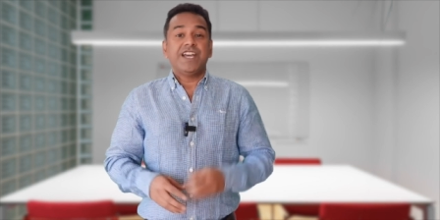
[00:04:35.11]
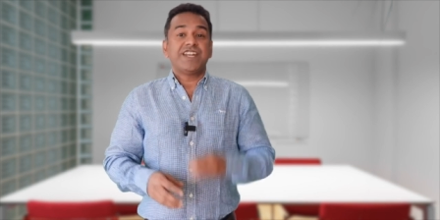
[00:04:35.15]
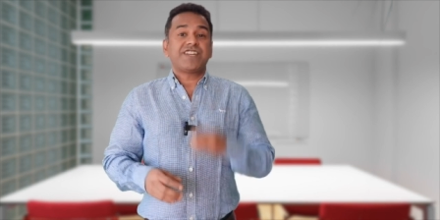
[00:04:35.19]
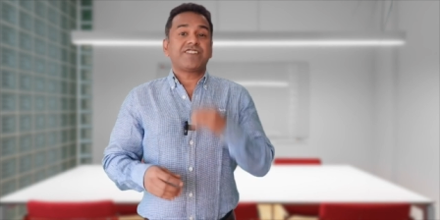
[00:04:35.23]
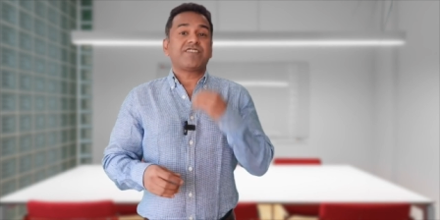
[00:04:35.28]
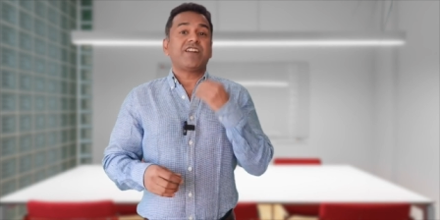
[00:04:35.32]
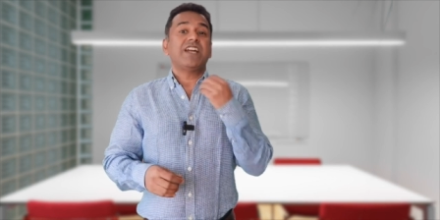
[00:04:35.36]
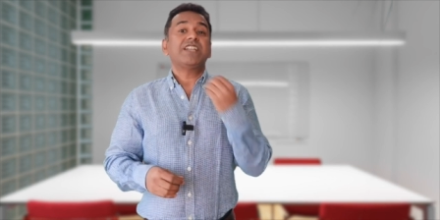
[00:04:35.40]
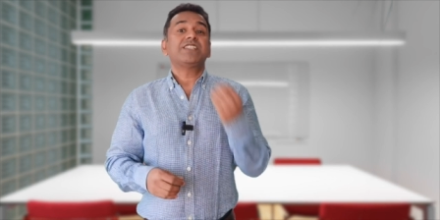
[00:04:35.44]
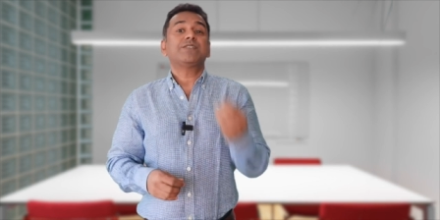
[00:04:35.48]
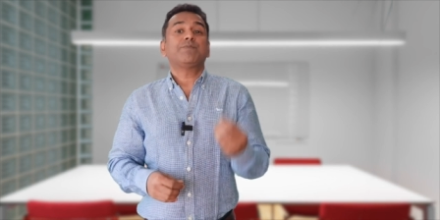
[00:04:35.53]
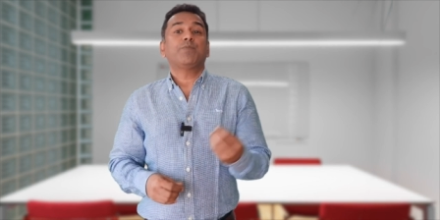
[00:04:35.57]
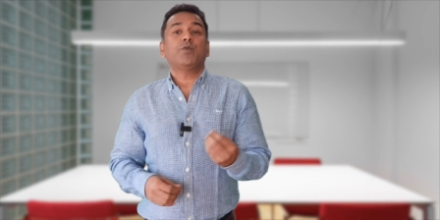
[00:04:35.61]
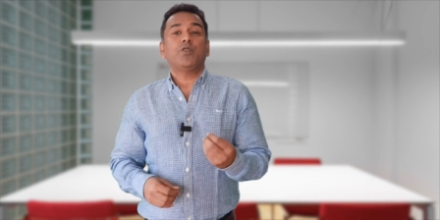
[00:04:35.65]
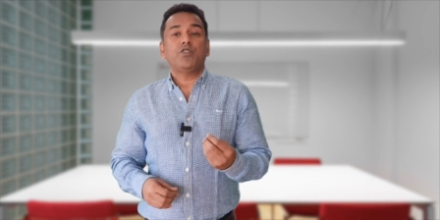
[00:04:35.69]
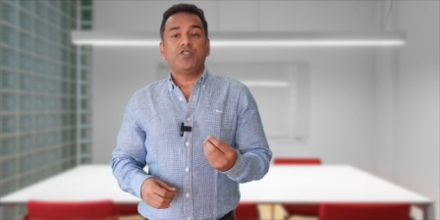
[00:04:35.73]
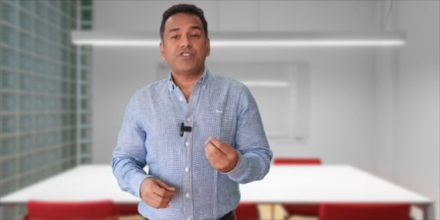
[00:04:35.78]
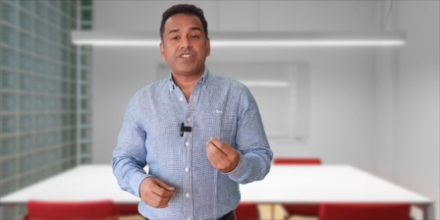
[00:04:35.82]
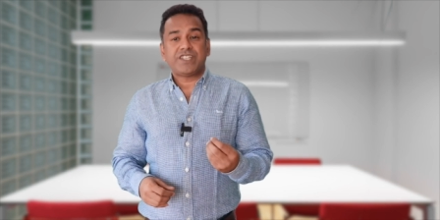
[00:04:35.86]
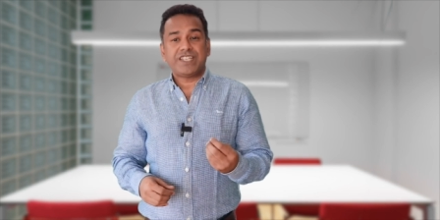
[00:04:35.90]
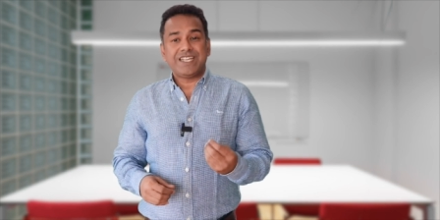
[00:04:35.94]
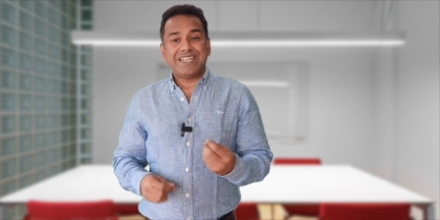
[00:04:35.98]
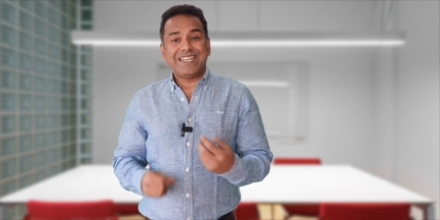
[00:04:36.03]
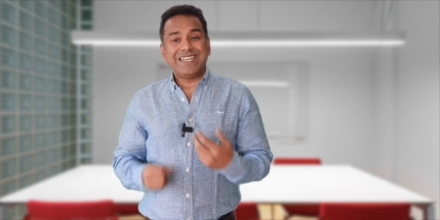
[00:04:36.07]

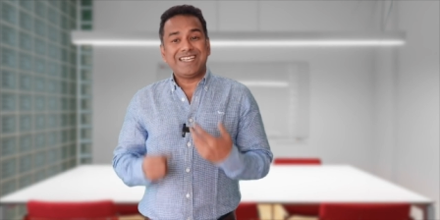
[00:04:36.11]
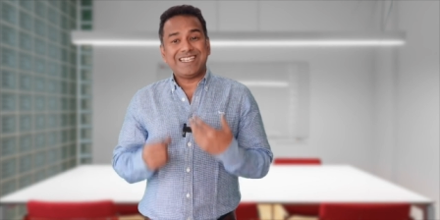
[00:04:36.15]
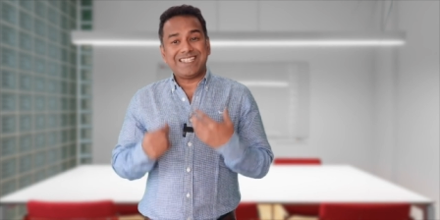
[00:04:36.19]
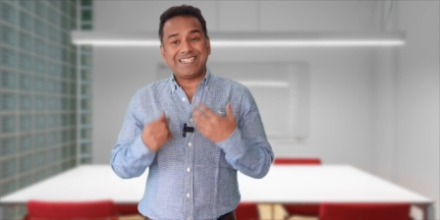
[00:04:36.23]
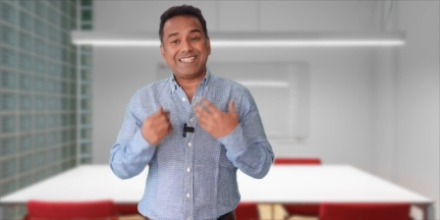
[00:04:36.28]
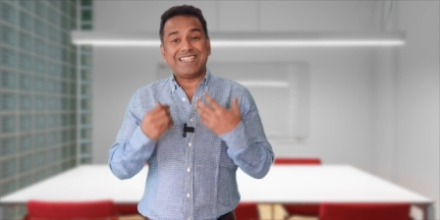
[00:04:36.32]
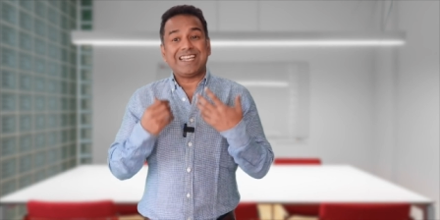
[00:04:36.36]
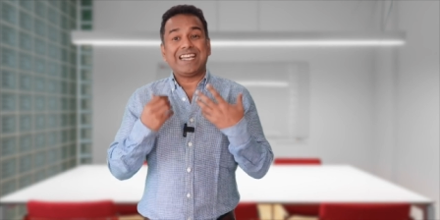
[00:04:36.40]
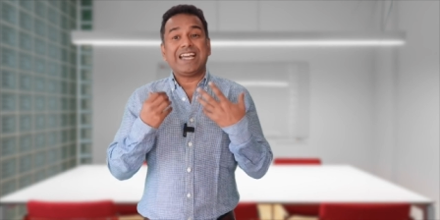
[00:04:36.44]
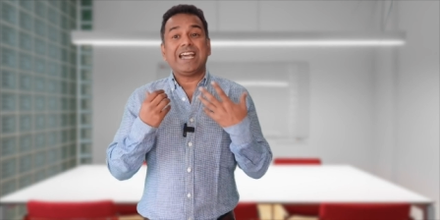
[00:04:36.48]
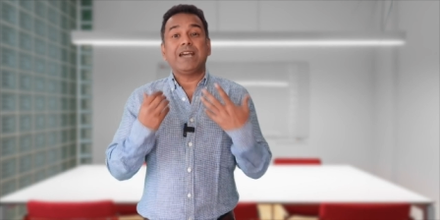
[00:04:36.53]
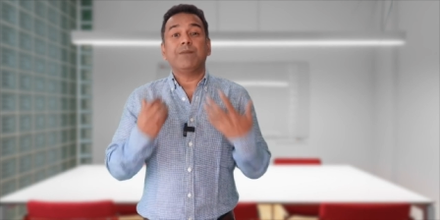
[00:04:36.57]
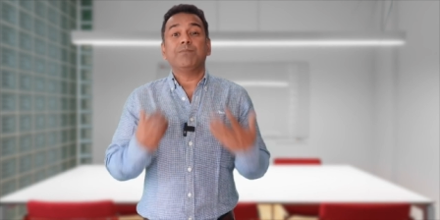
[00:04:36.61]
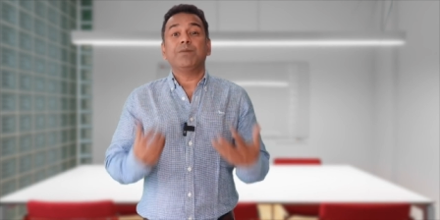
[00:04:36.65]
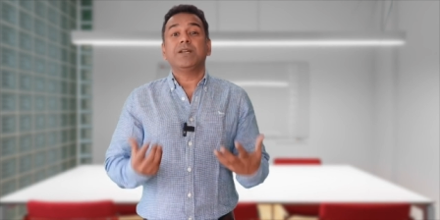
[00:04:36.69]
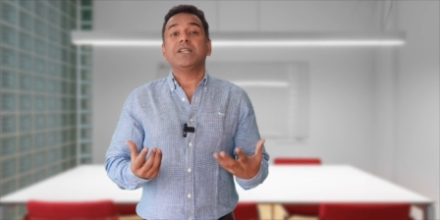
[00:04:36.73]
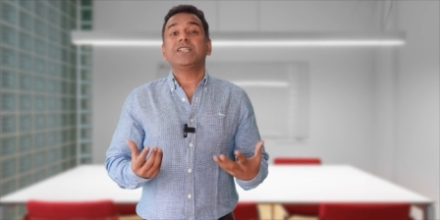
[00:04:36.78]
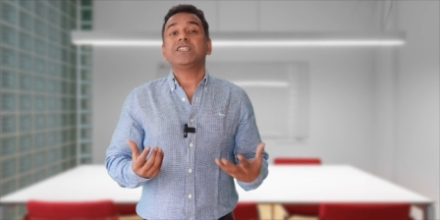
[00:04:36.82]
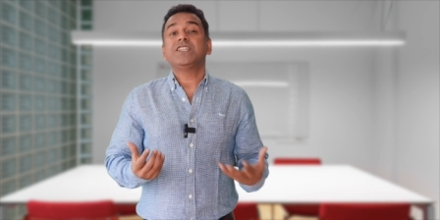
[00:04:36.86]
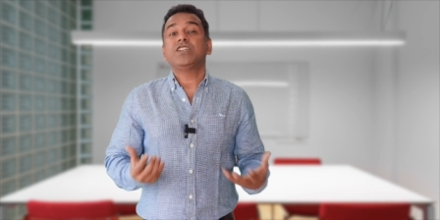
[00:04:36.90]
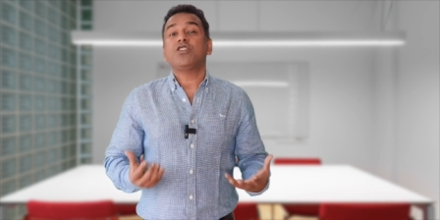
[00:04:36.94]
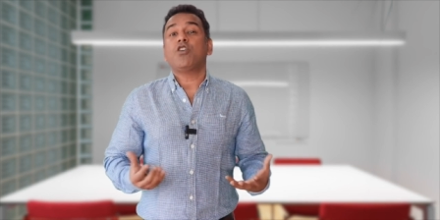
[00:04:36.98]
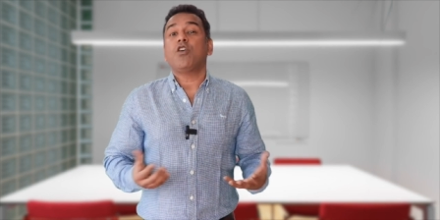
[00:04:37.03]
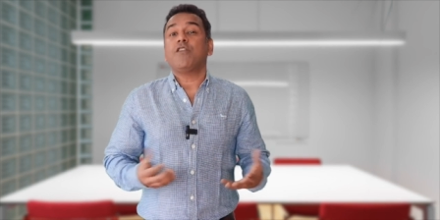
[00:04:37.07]
Transparency is the
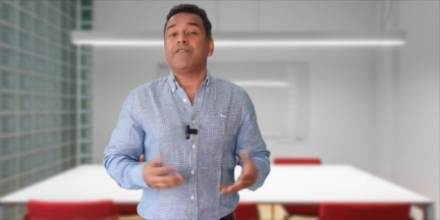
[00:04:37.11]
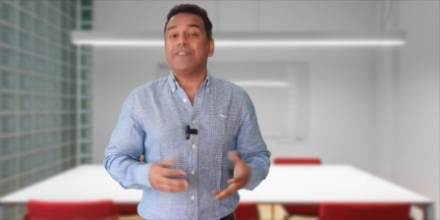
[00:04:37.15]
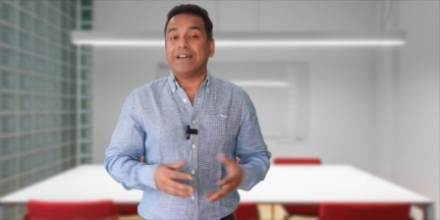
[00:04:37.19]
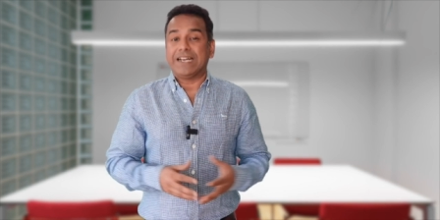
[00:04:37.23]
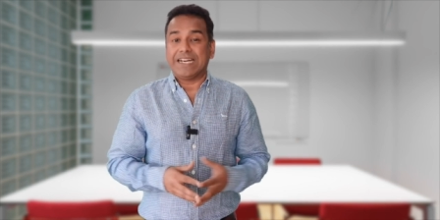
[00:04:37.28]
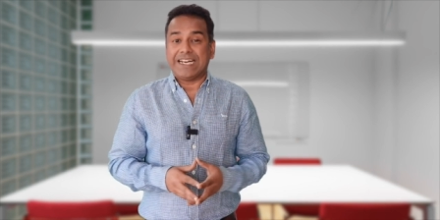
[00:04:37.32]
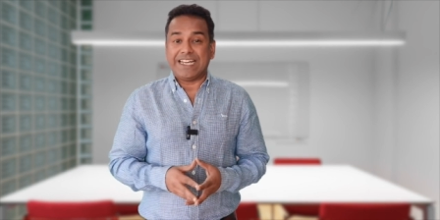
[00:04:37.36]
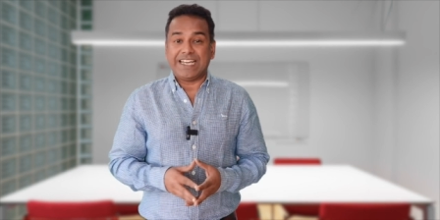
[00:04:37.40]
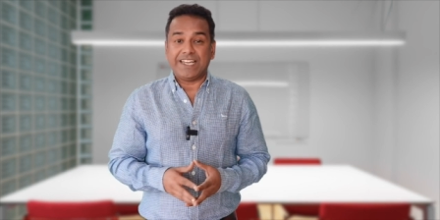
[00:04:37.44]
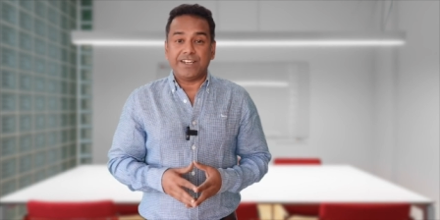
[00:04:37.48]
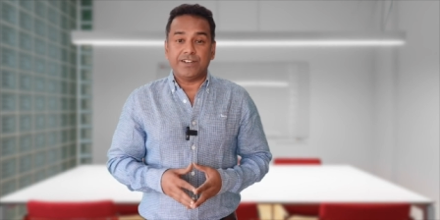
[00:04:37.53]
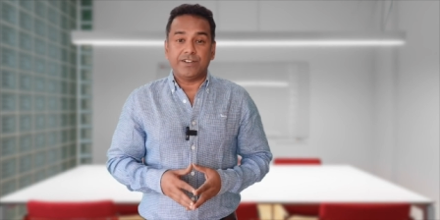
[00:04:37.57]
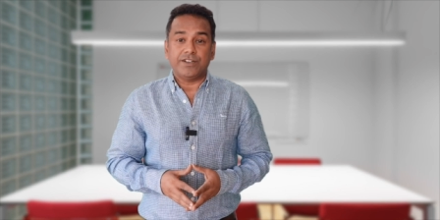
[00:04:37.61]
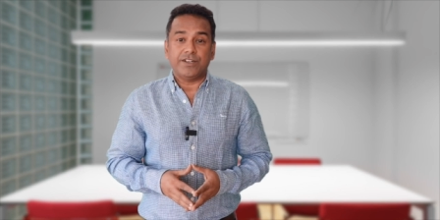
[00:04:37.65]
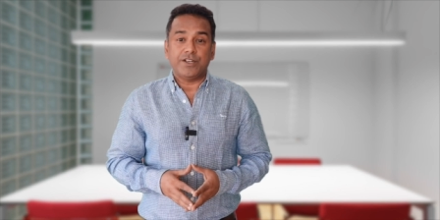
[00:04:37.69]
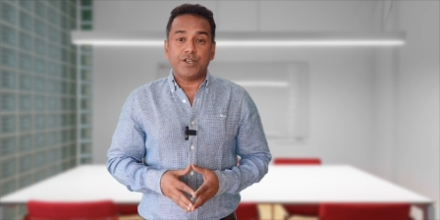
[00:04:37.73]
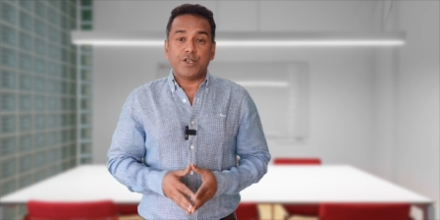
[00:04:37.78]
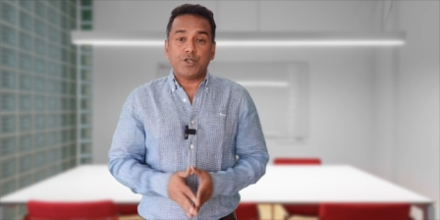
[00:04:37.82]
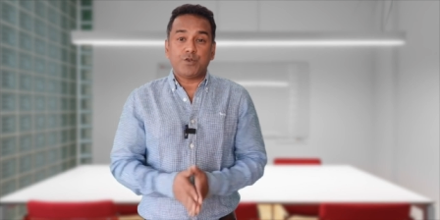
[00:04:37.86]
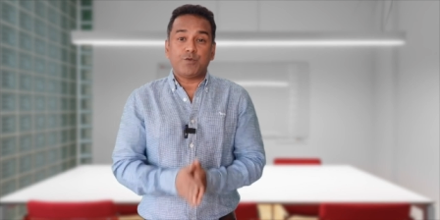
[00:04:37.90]
ability of a leader